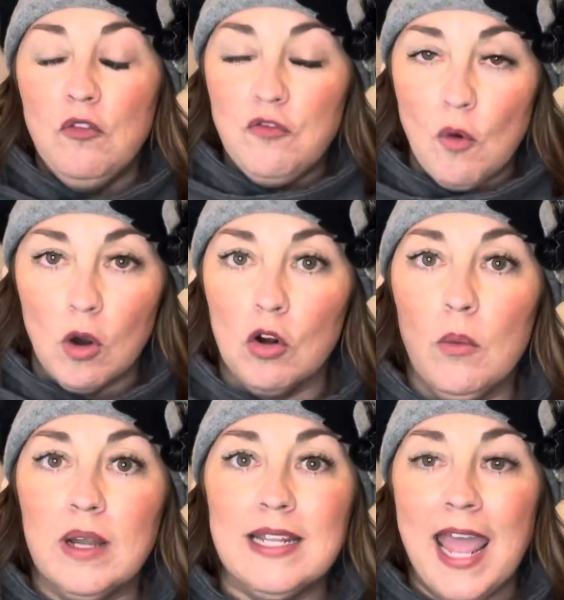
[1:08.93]

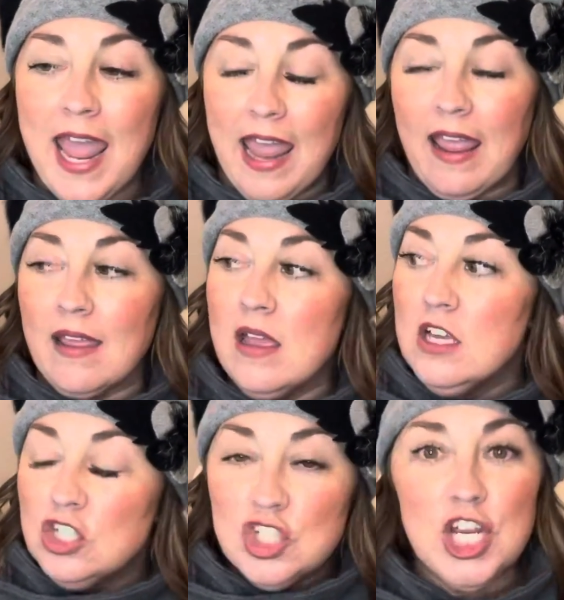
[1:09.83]
401k,
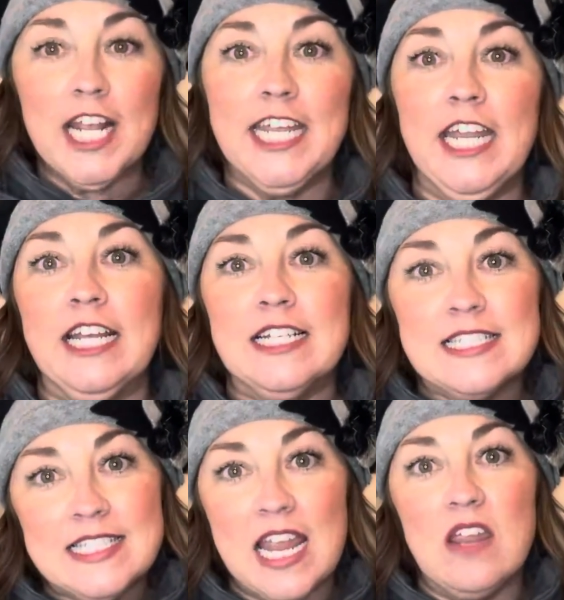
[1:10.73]
checking,
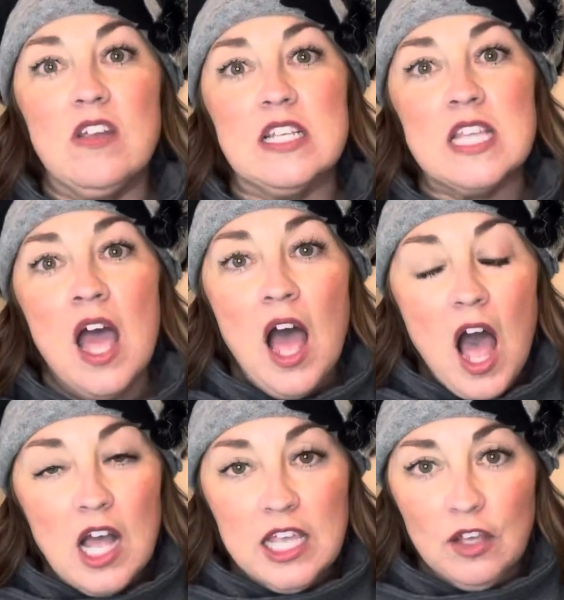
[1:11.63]
savings,
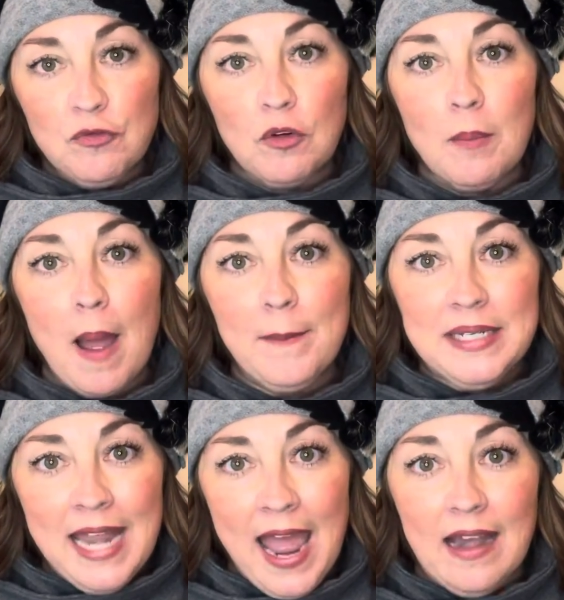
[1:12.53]
a gift from mom and
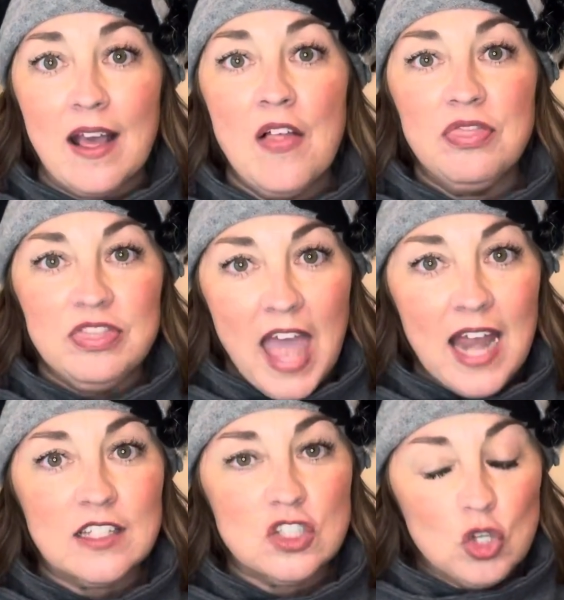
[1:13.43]
dad.
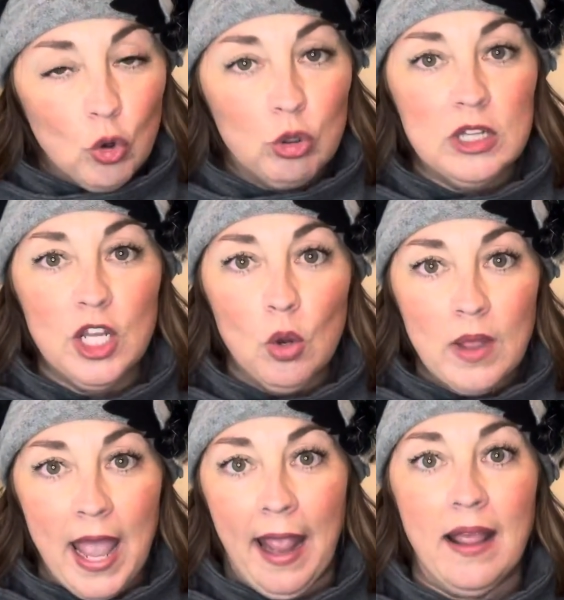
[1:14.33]
That is totally
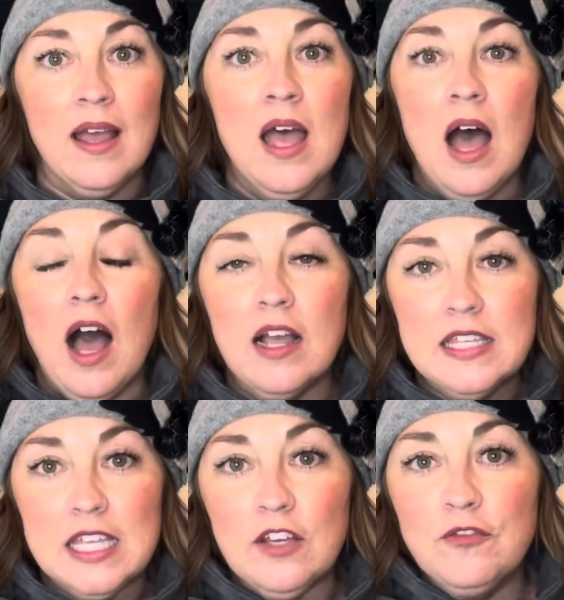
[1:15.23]
okay. A
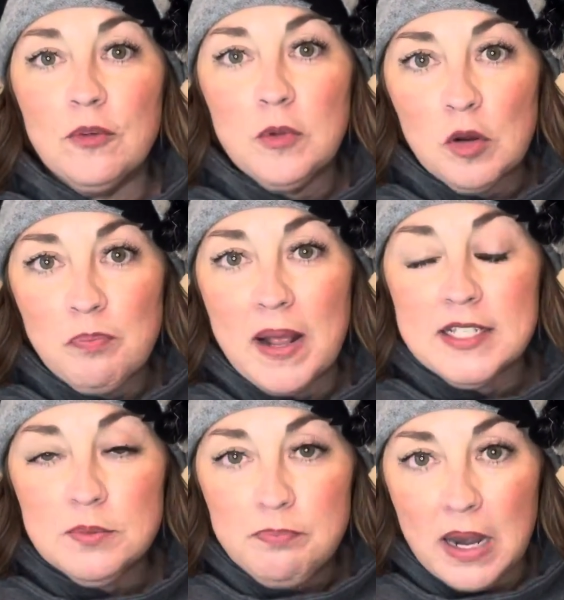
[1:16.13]
gift from your
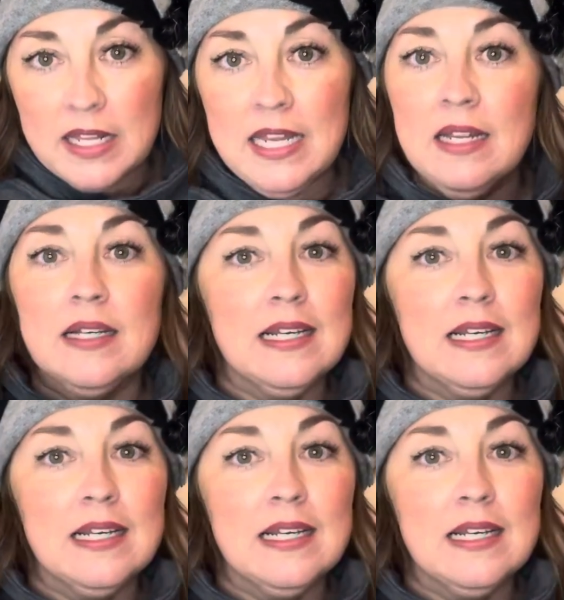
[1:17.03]
best buddy,